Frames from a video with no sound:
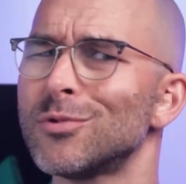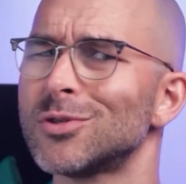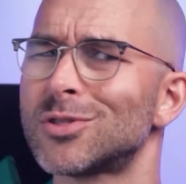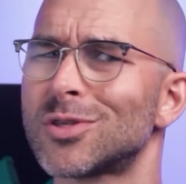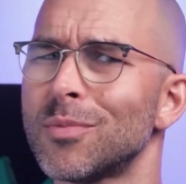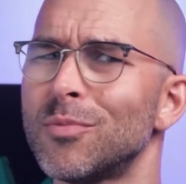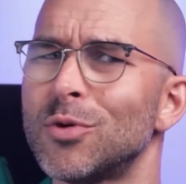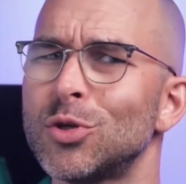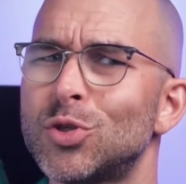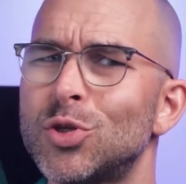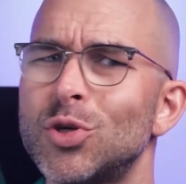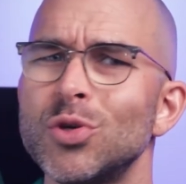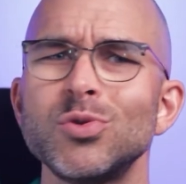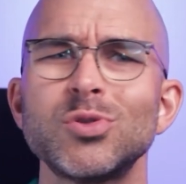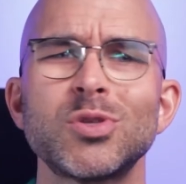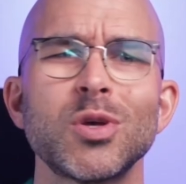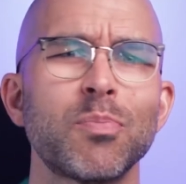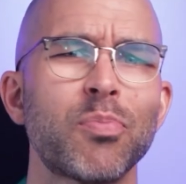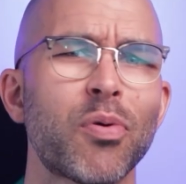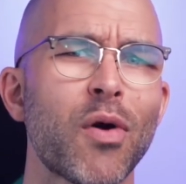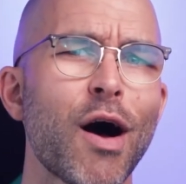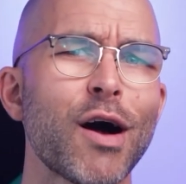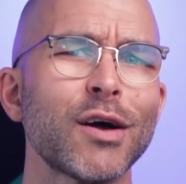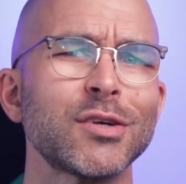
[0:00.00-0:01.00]
would someone choose
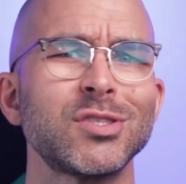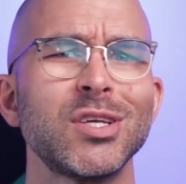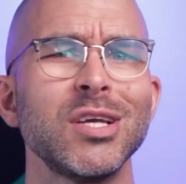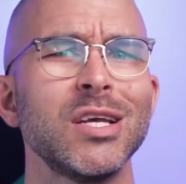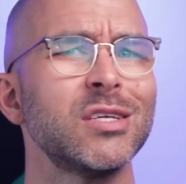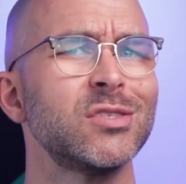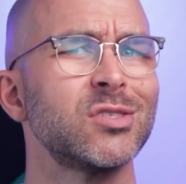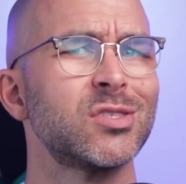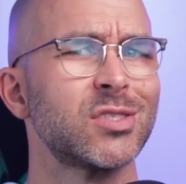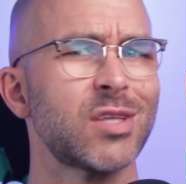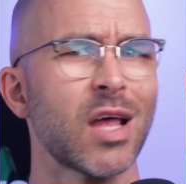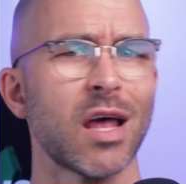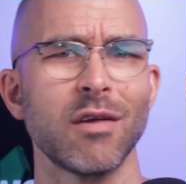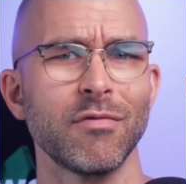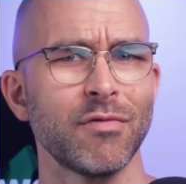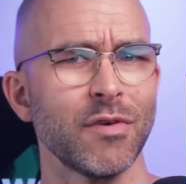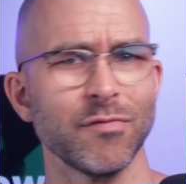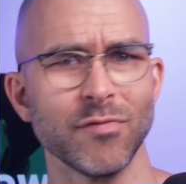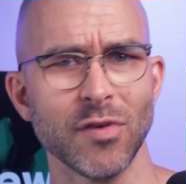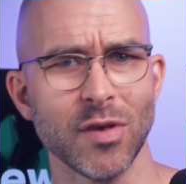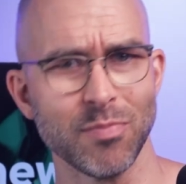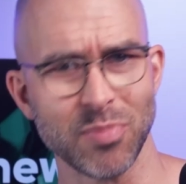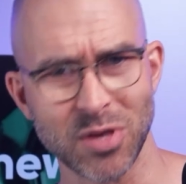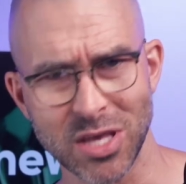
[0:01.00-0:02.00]
a proxy instead of a
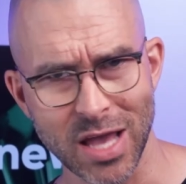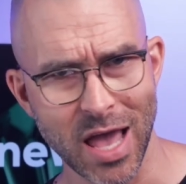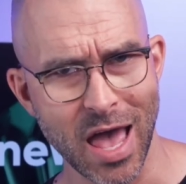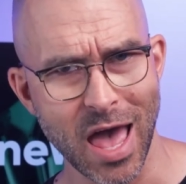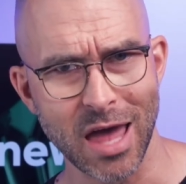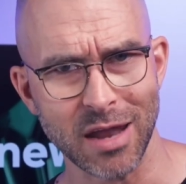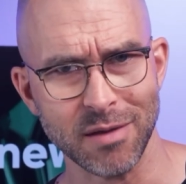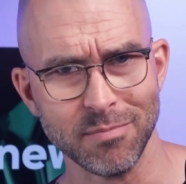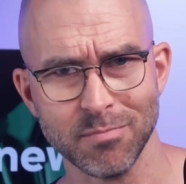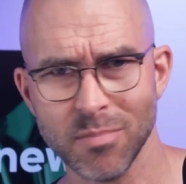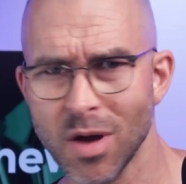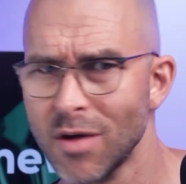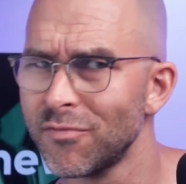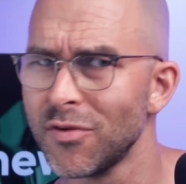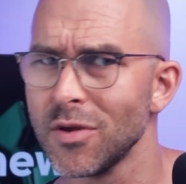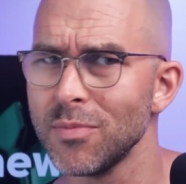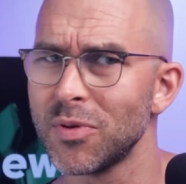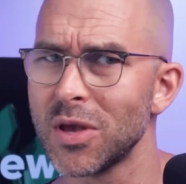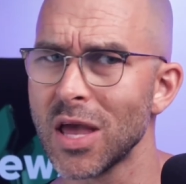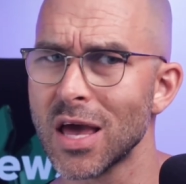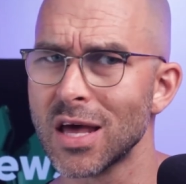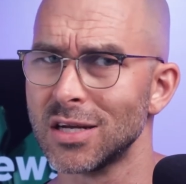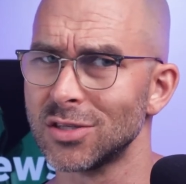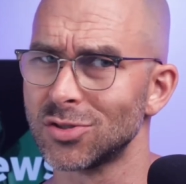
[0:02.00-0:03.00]
VPN? A
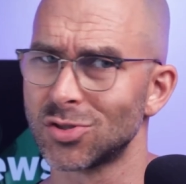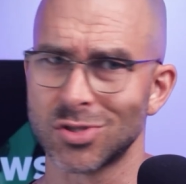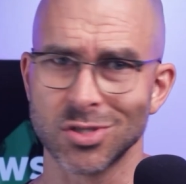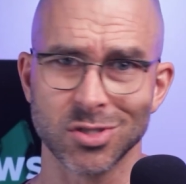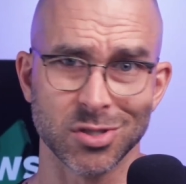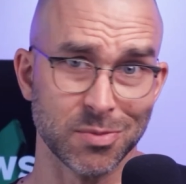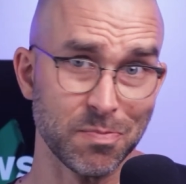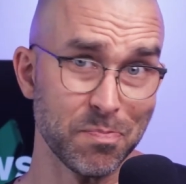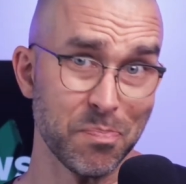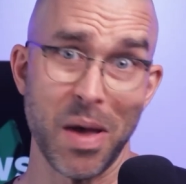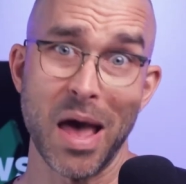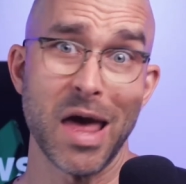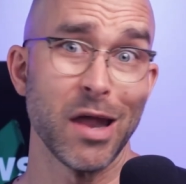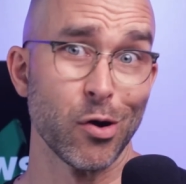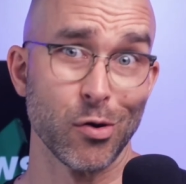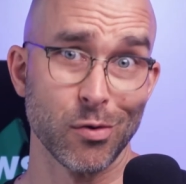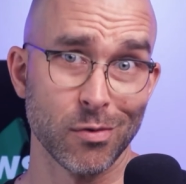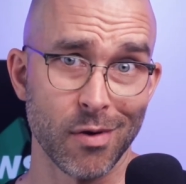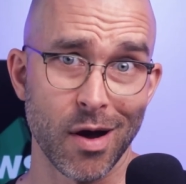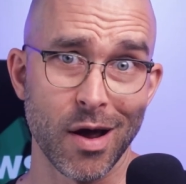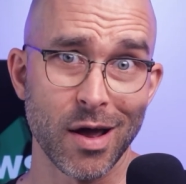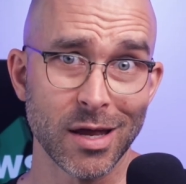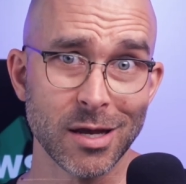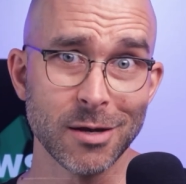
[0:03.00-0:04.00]
VPN is just better,
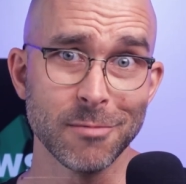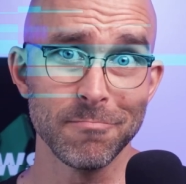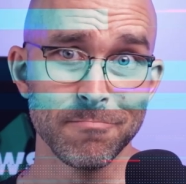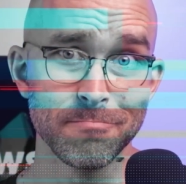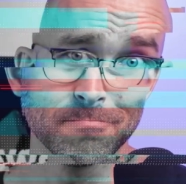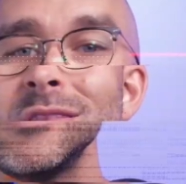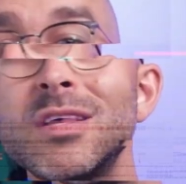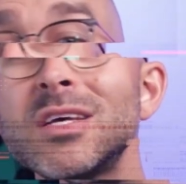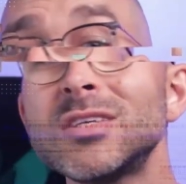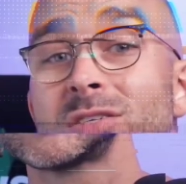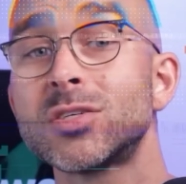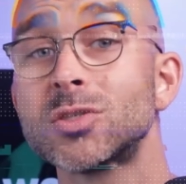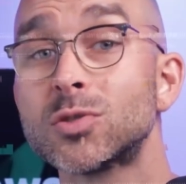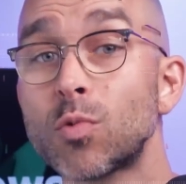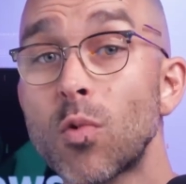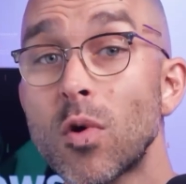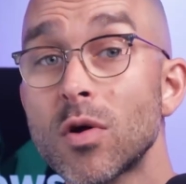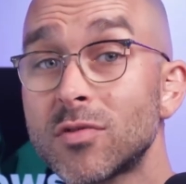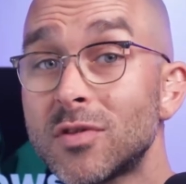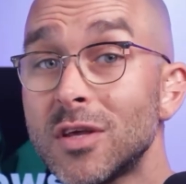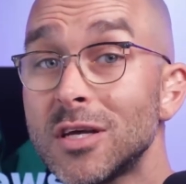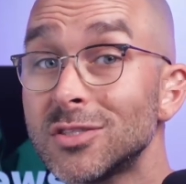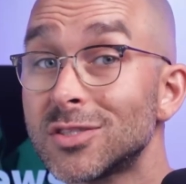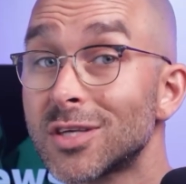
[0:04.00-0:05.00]
right? This is
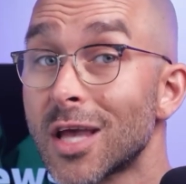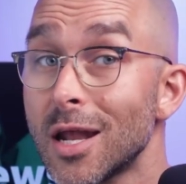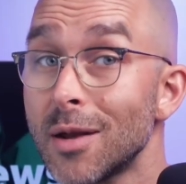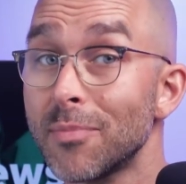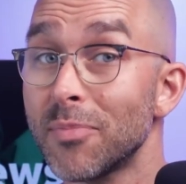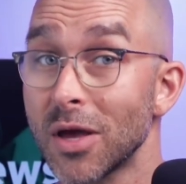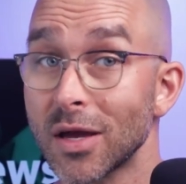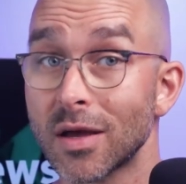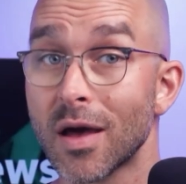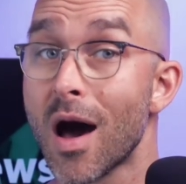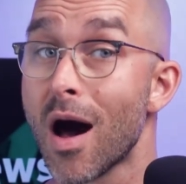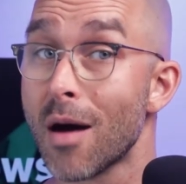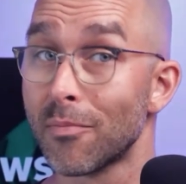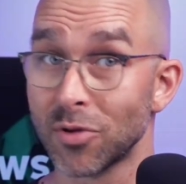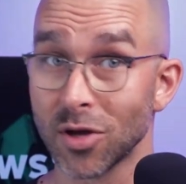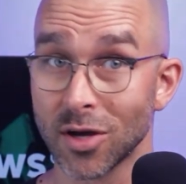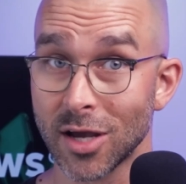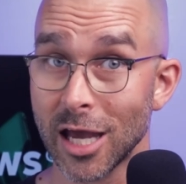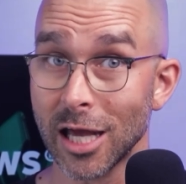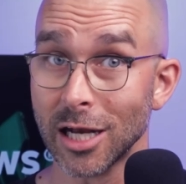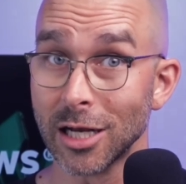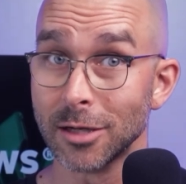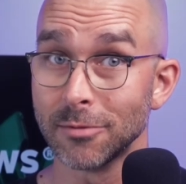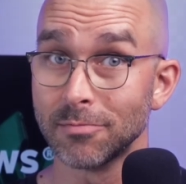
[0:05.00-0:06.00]
where things get a bit
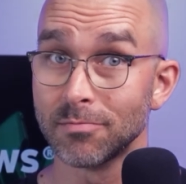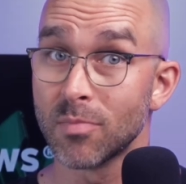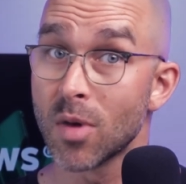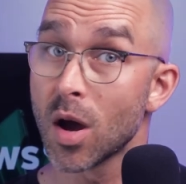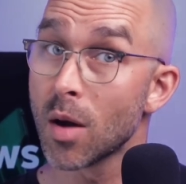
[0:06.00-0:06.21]
complicated.